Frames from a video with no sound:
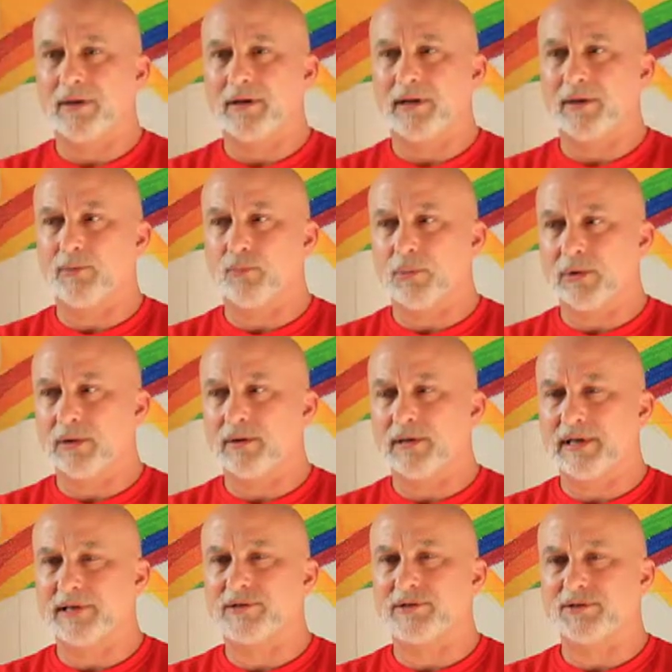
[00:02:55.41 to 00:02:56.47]
uh, it will,
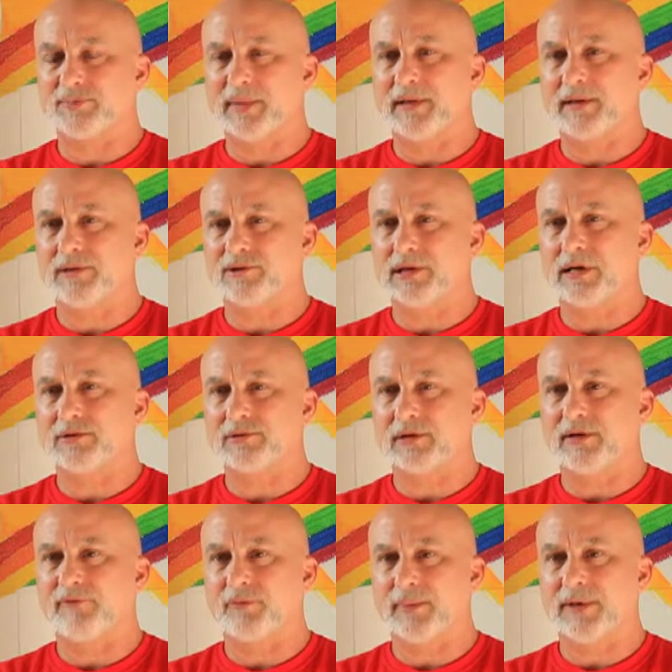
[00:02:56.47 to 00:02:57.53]
in essence, make the child's
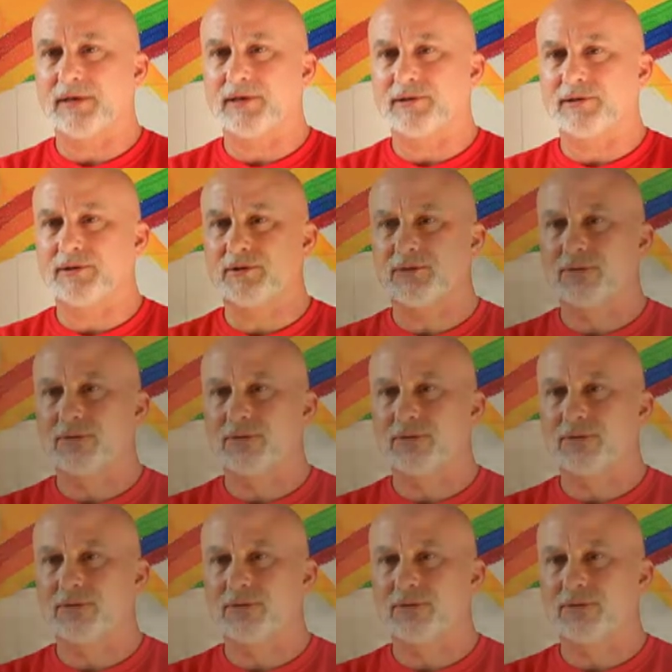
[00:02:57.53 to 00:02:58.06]
life a bit easier as